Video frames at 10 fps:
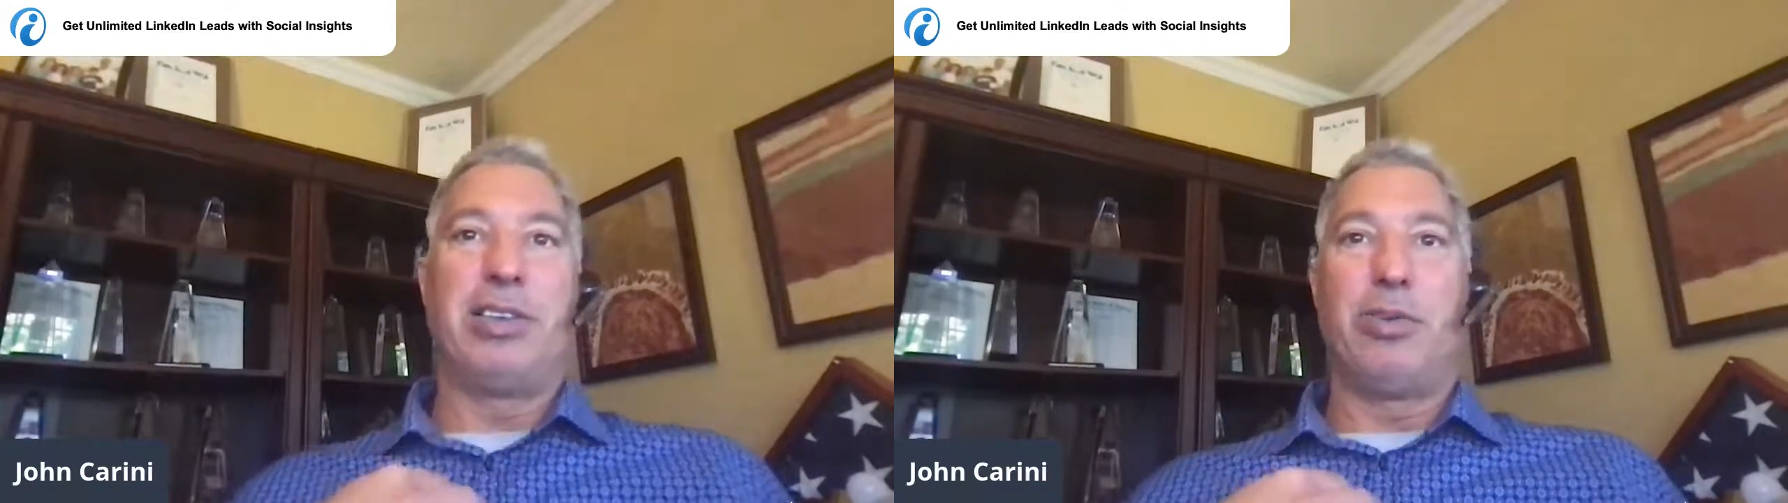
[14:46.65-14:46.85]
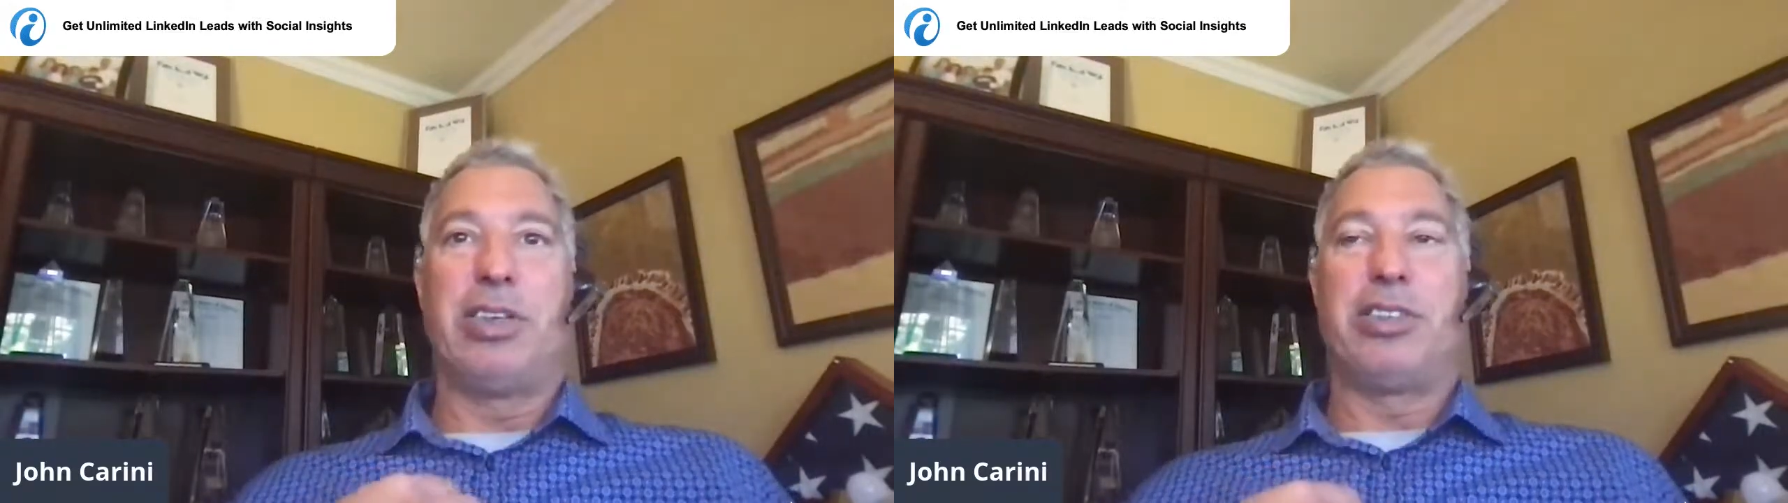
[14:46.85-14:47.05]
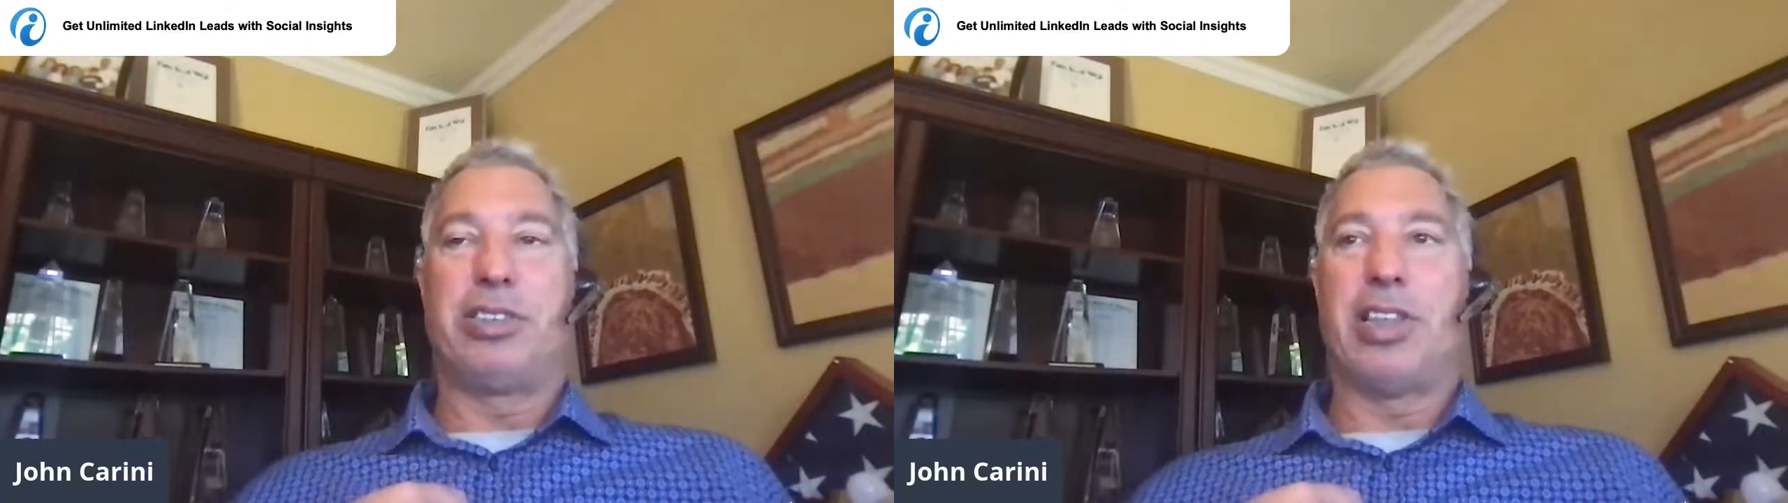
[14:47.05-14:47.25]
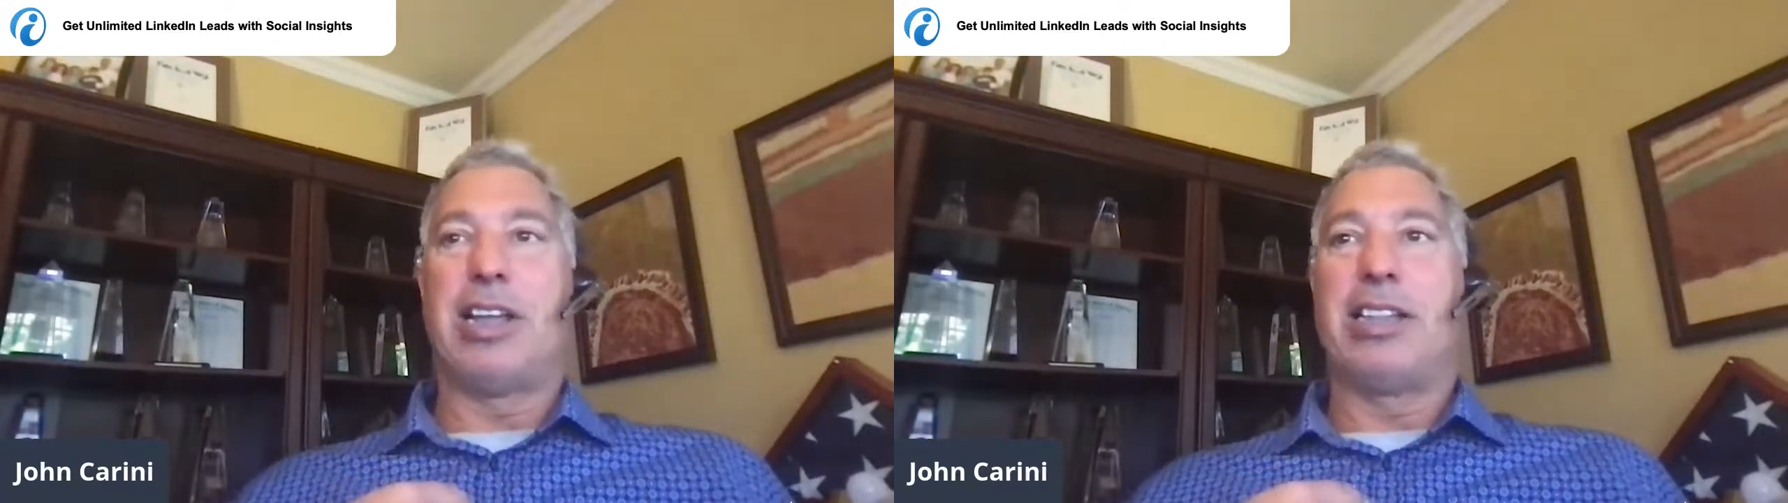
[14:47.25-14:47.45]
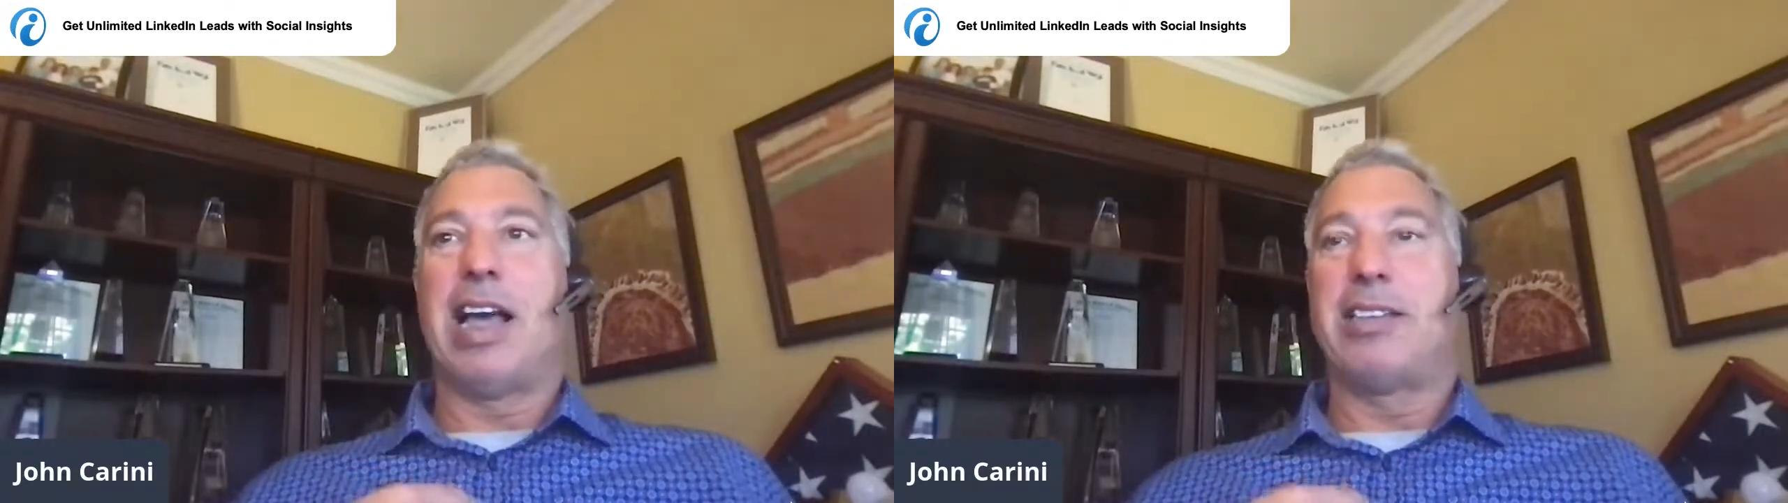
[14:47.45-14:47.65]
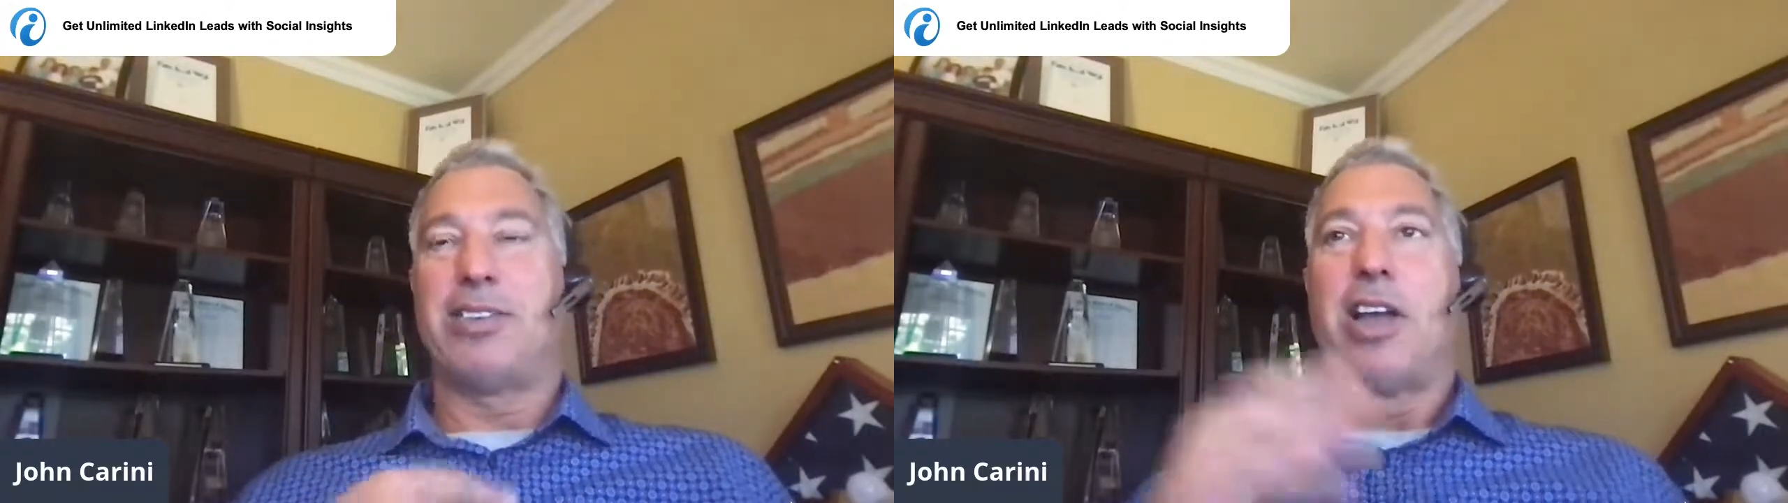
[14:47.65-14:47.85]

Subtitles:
do it just like that.